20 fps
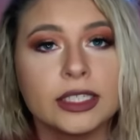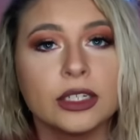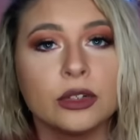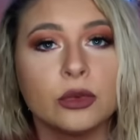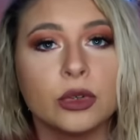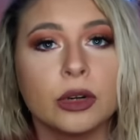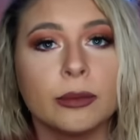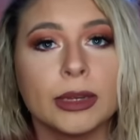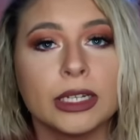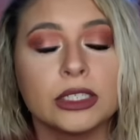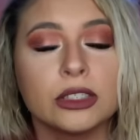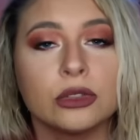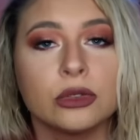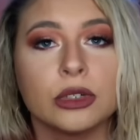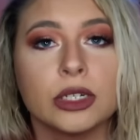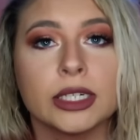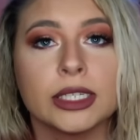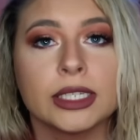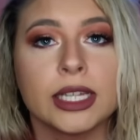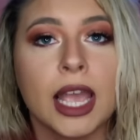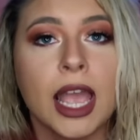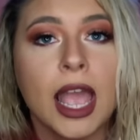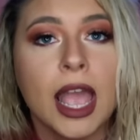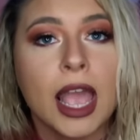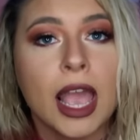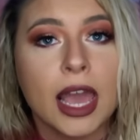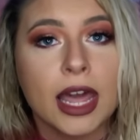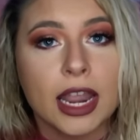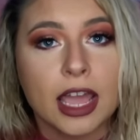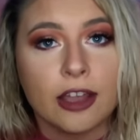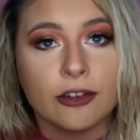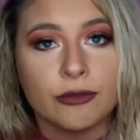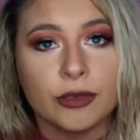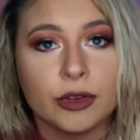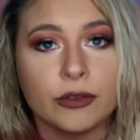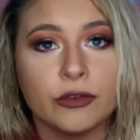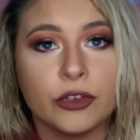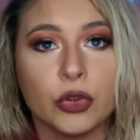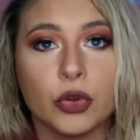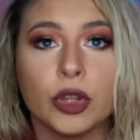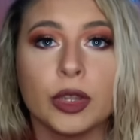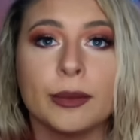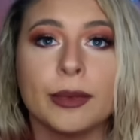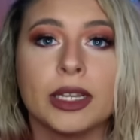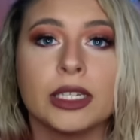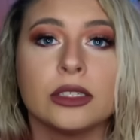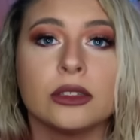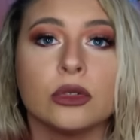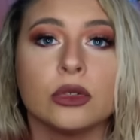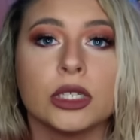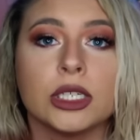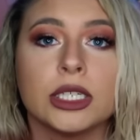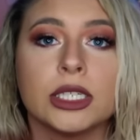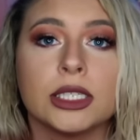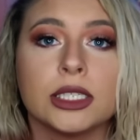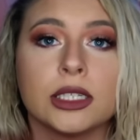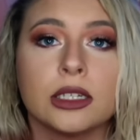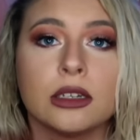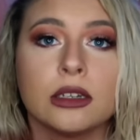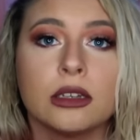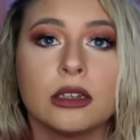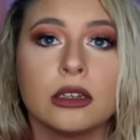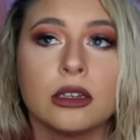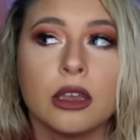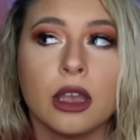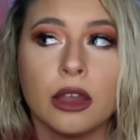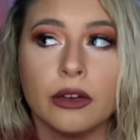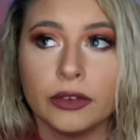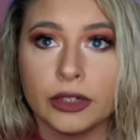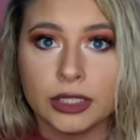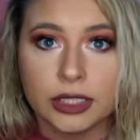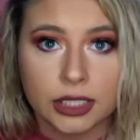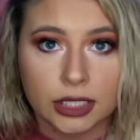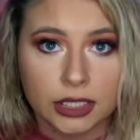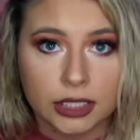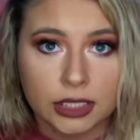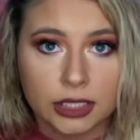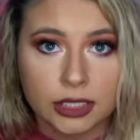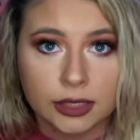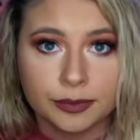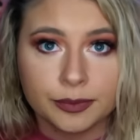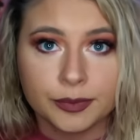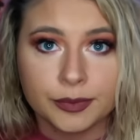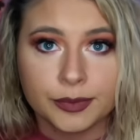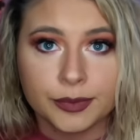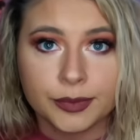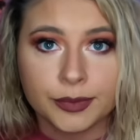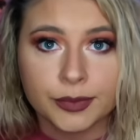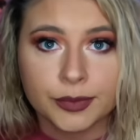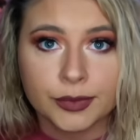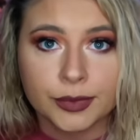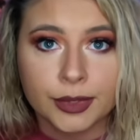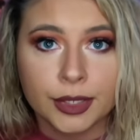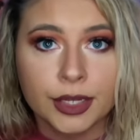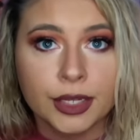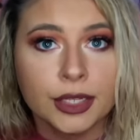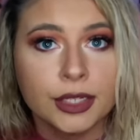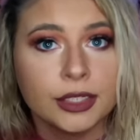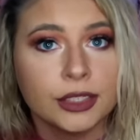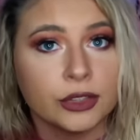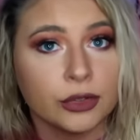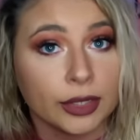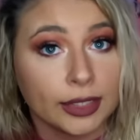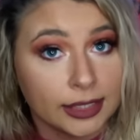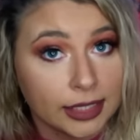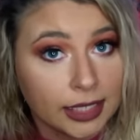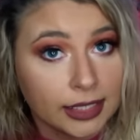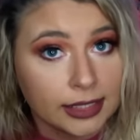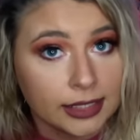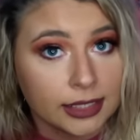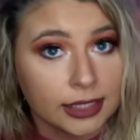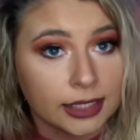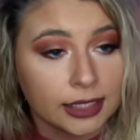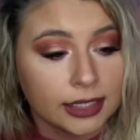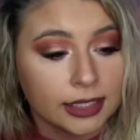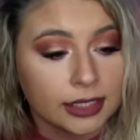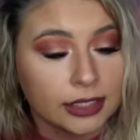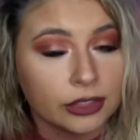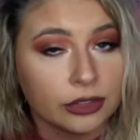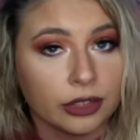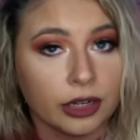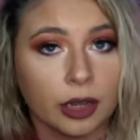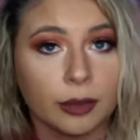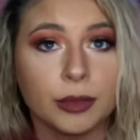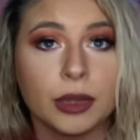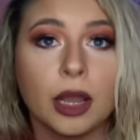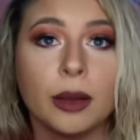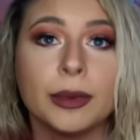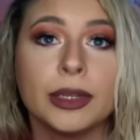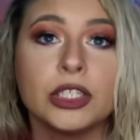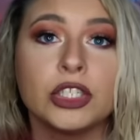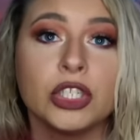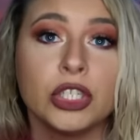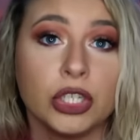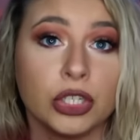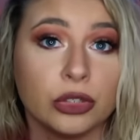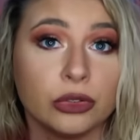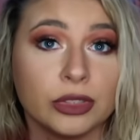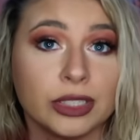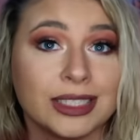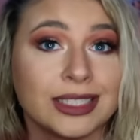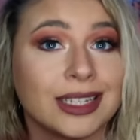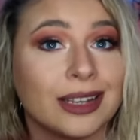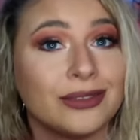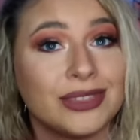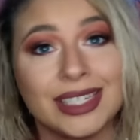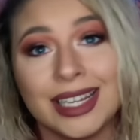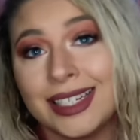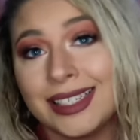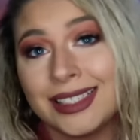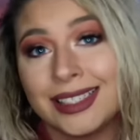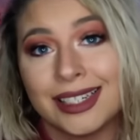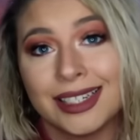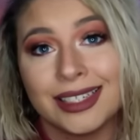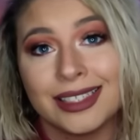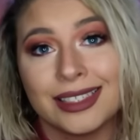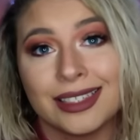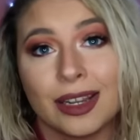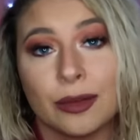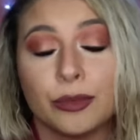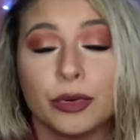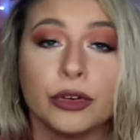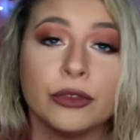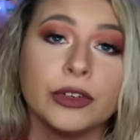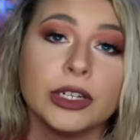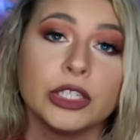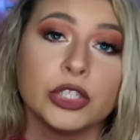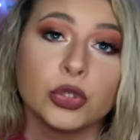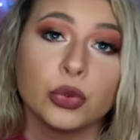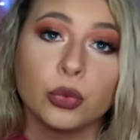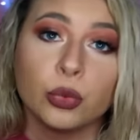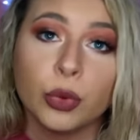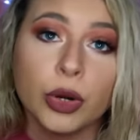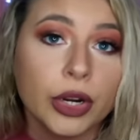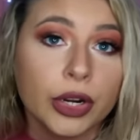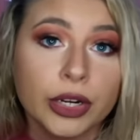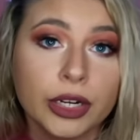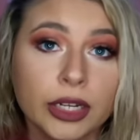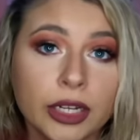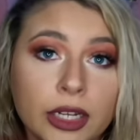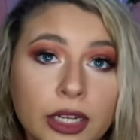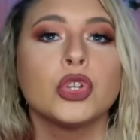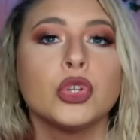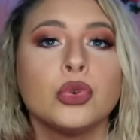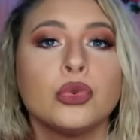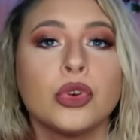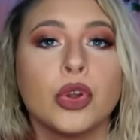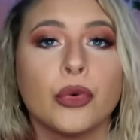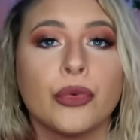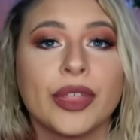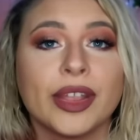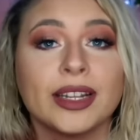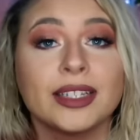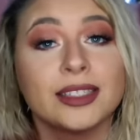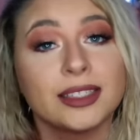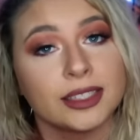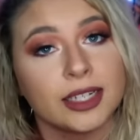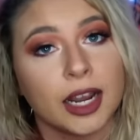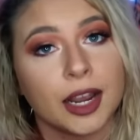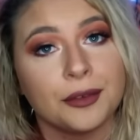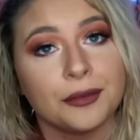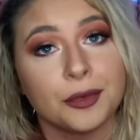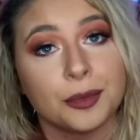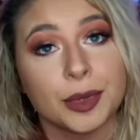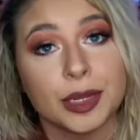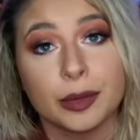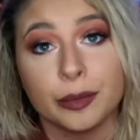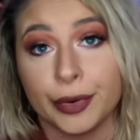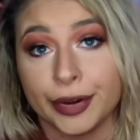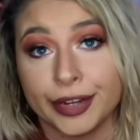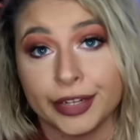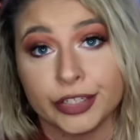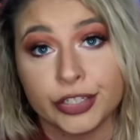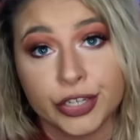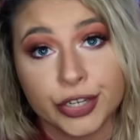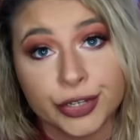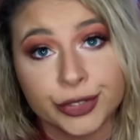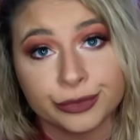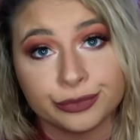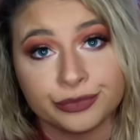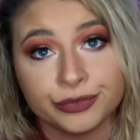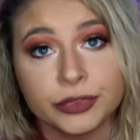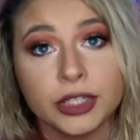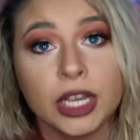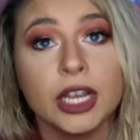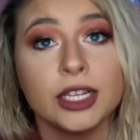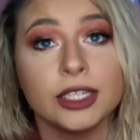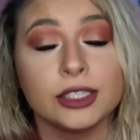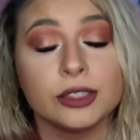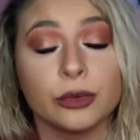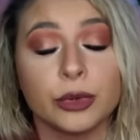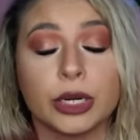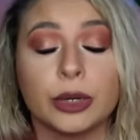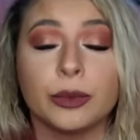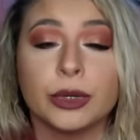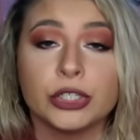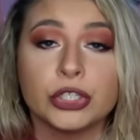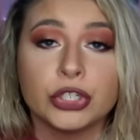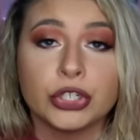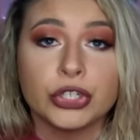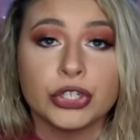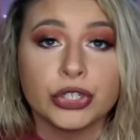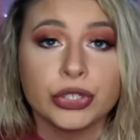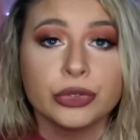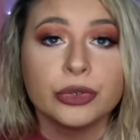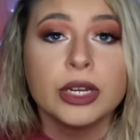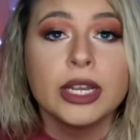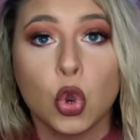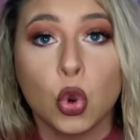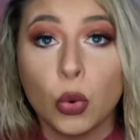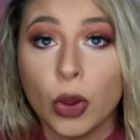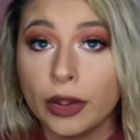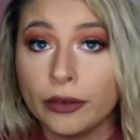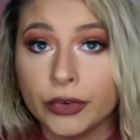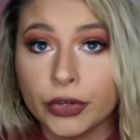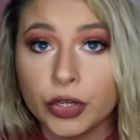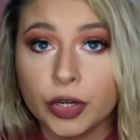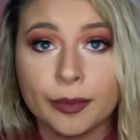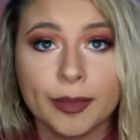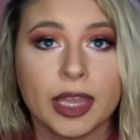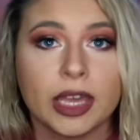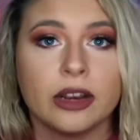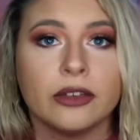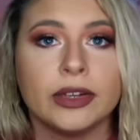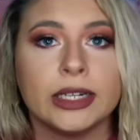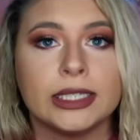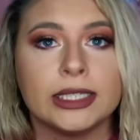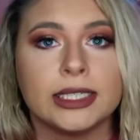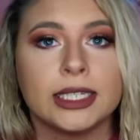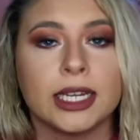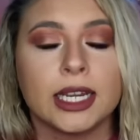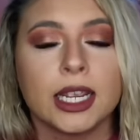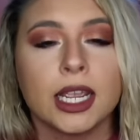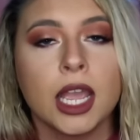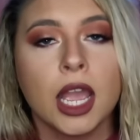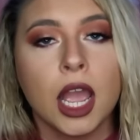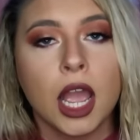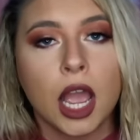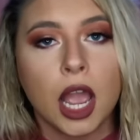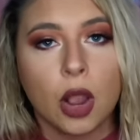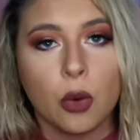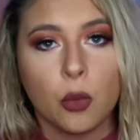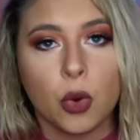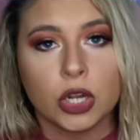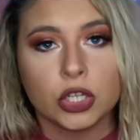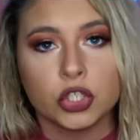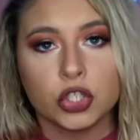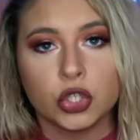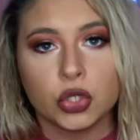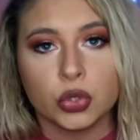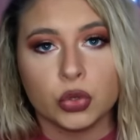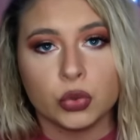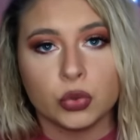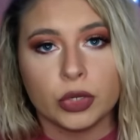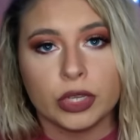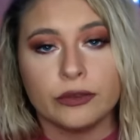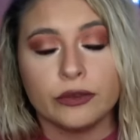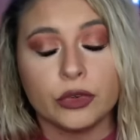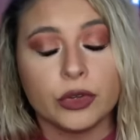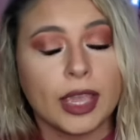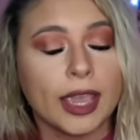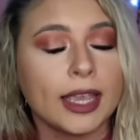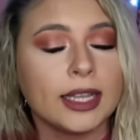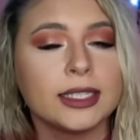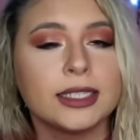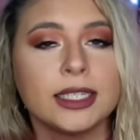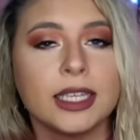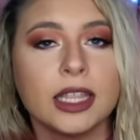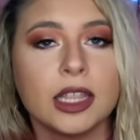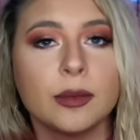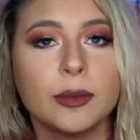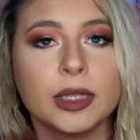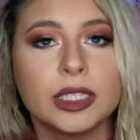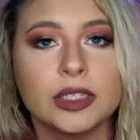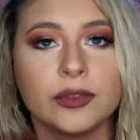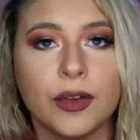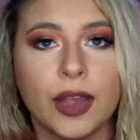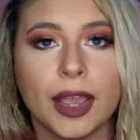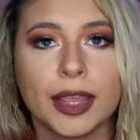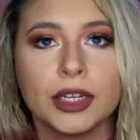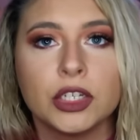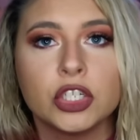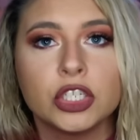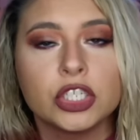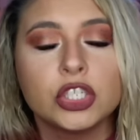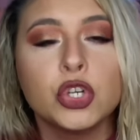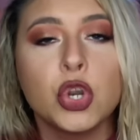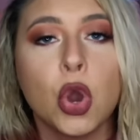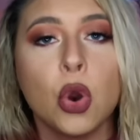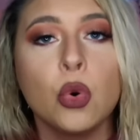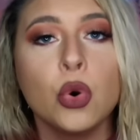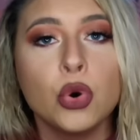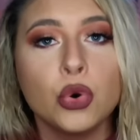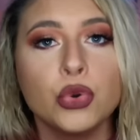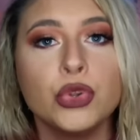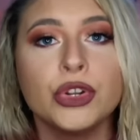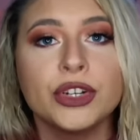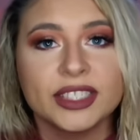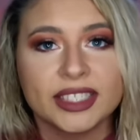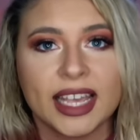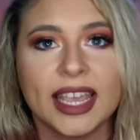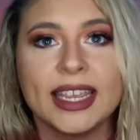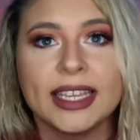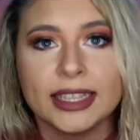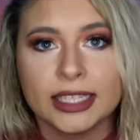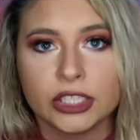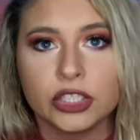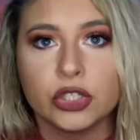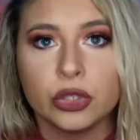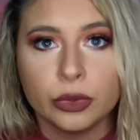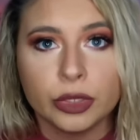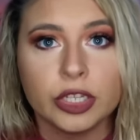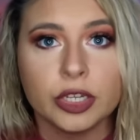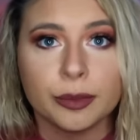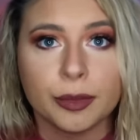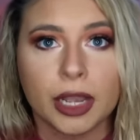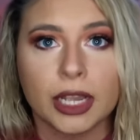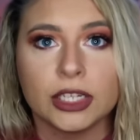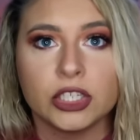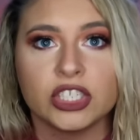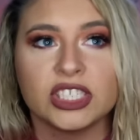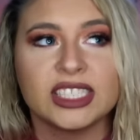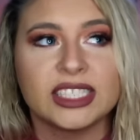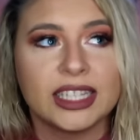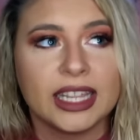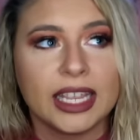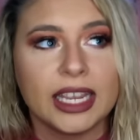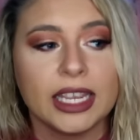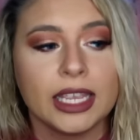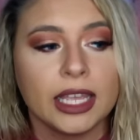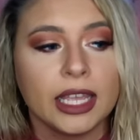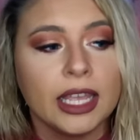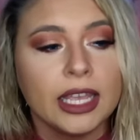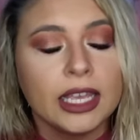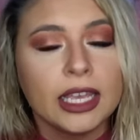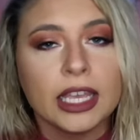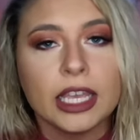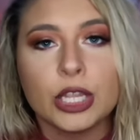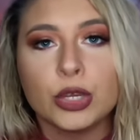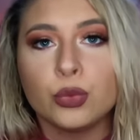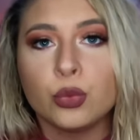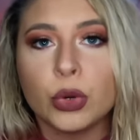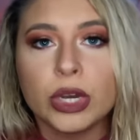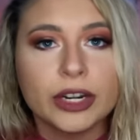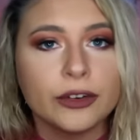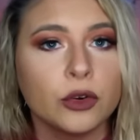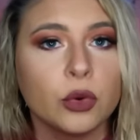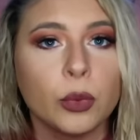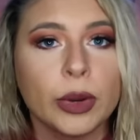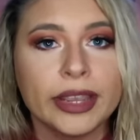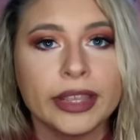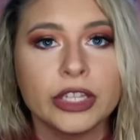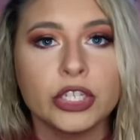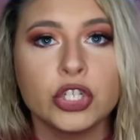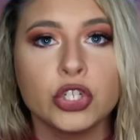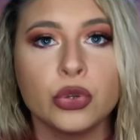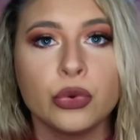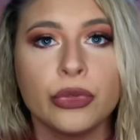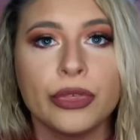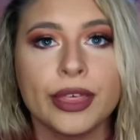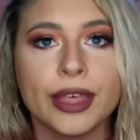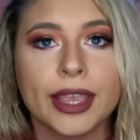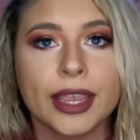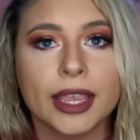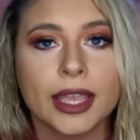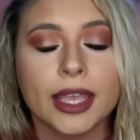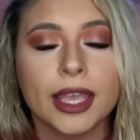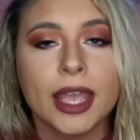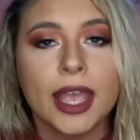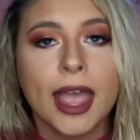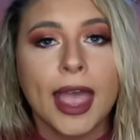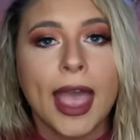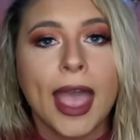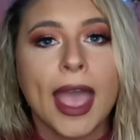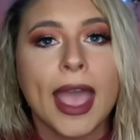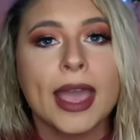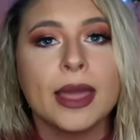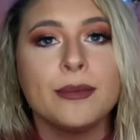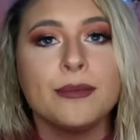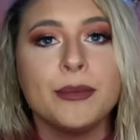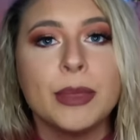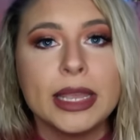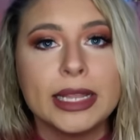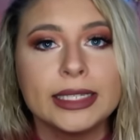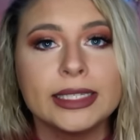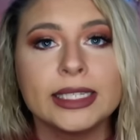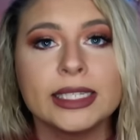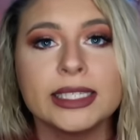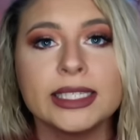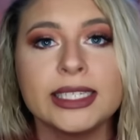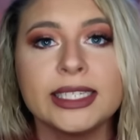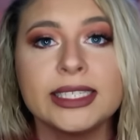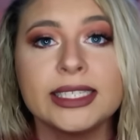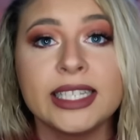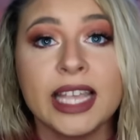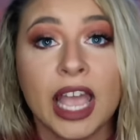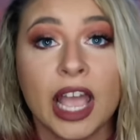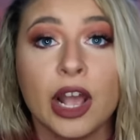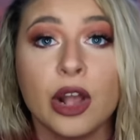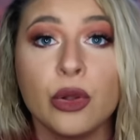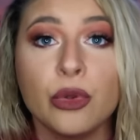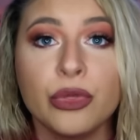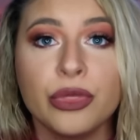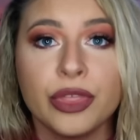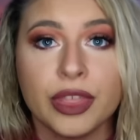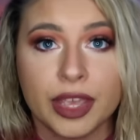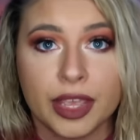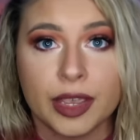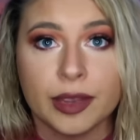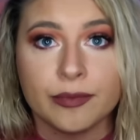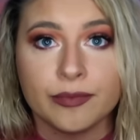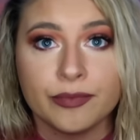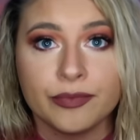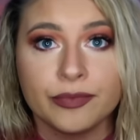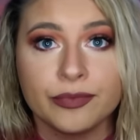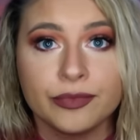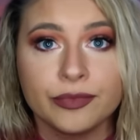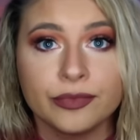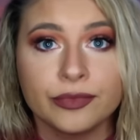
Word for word: single one of my stories and have been viewing my stories ever since. So I tested it. So now I'm coming to you since I've tested it and proven it to work. You know that it's time for me to bring it to you. So what I want you to do, whoever you're manifesting, I want you, if you can't see them, it's fine. Just know who you're saying this to in your mind. Just think in whatever way that you think and mentally tell them,